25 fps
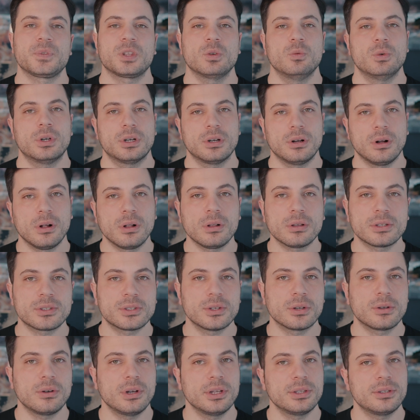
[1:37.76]
We're
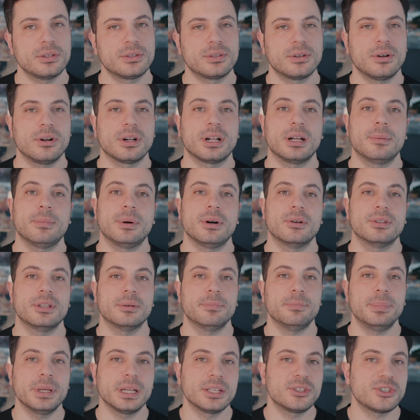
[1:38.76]
also going to talk about the
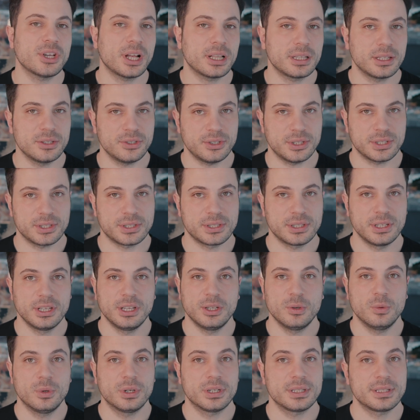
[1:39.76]
big challenges
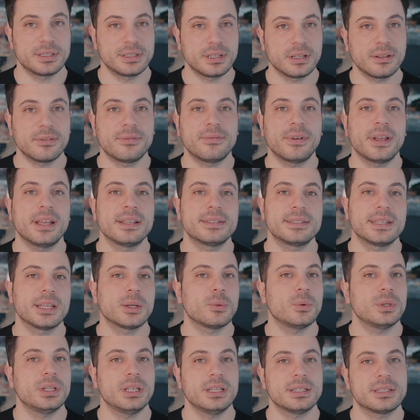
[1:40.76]
we're still facing
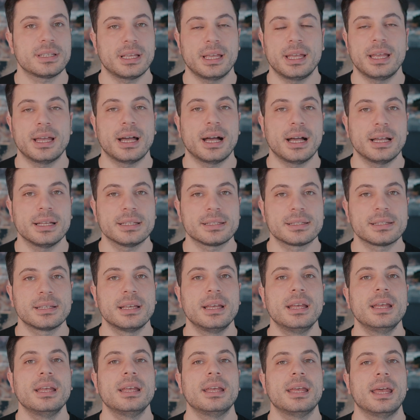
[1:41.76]
with these AIs
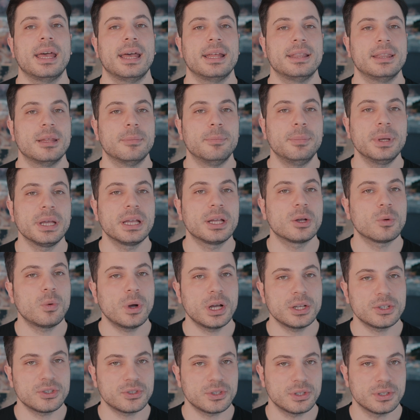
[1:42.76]
and the big
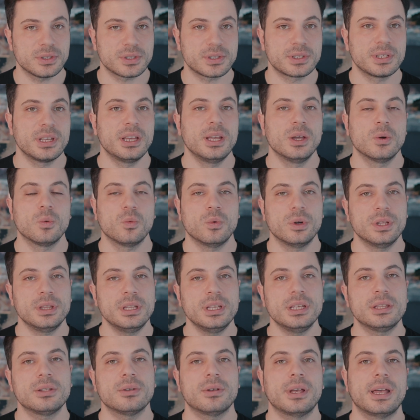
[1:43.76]
questions we
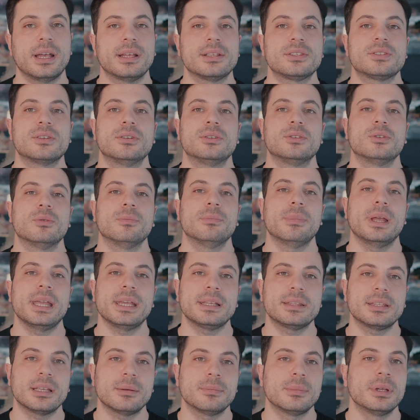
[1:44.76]
need to answer to
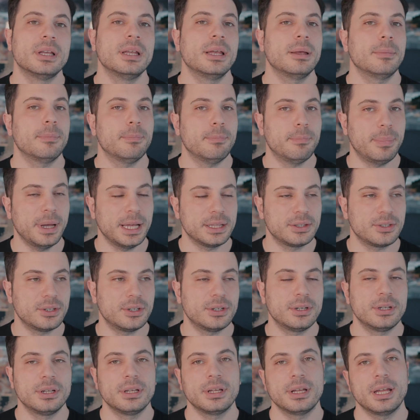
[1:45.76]
make them
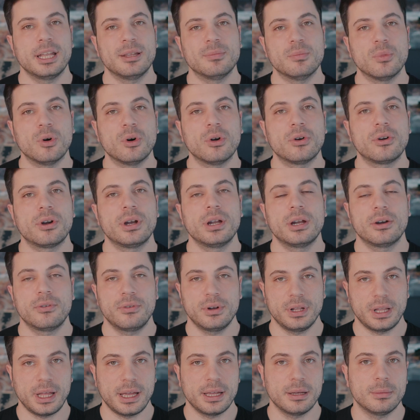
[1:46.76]
better and more
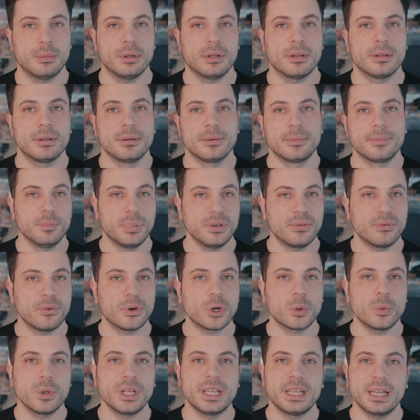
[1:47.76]
reliable.
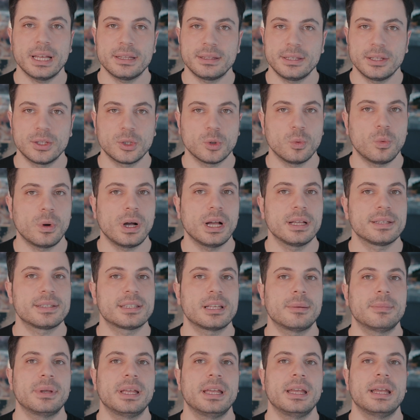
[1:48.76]
Before we get into why
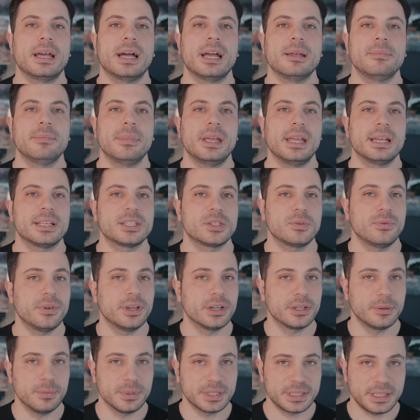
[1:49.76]
some AI makes
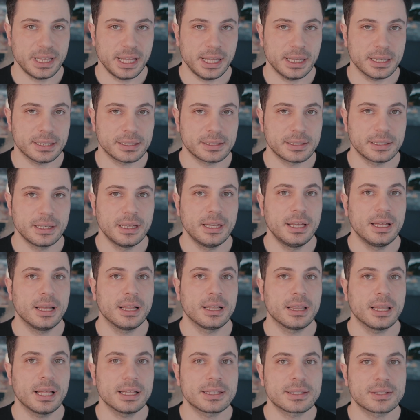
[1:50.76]
weird mistakes,
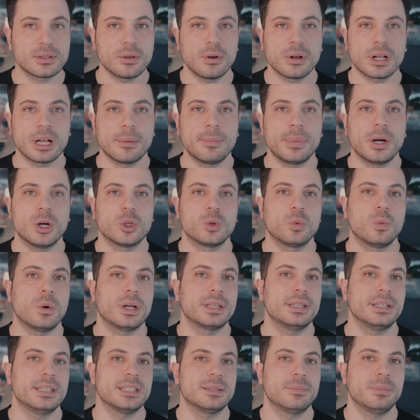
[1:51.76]
let's talk about
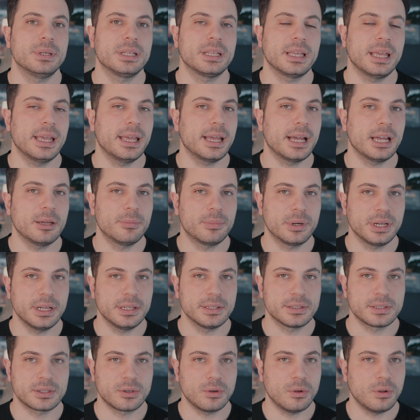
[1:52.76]
what these big AI
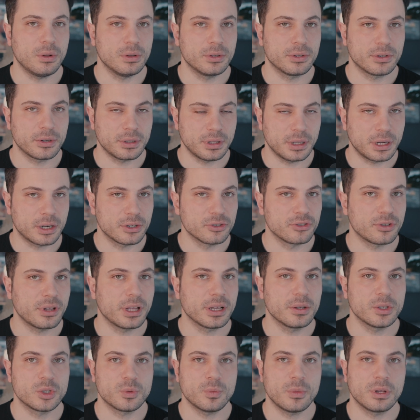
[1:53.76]
brains called large
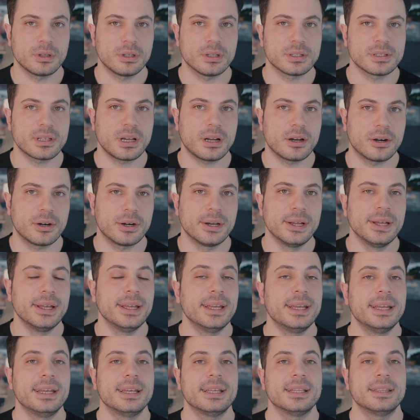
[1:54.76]
language models are.
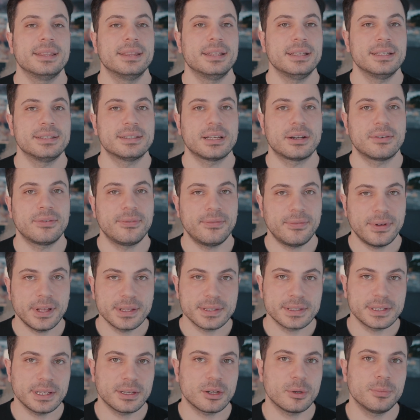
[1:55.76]
These are
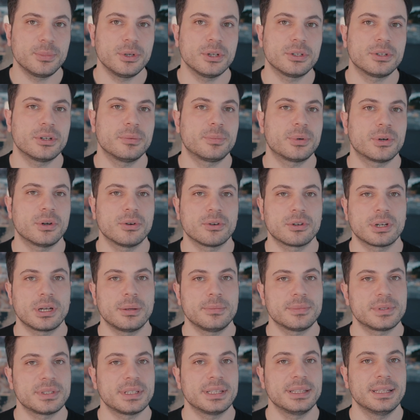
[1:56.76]
fancy computer
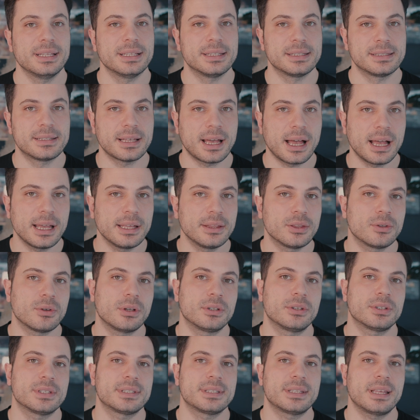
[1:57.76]
programs designed to
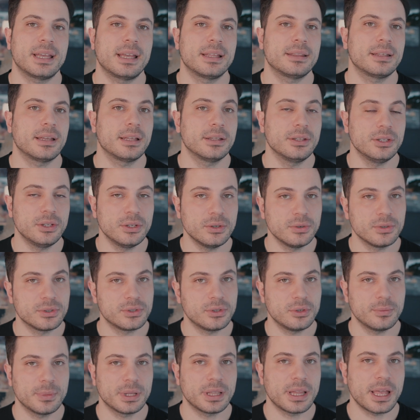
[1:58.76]
understand and use
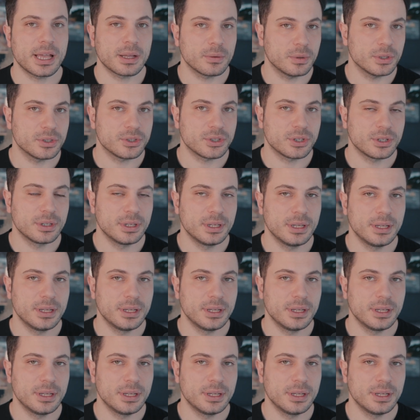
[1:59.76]
human language.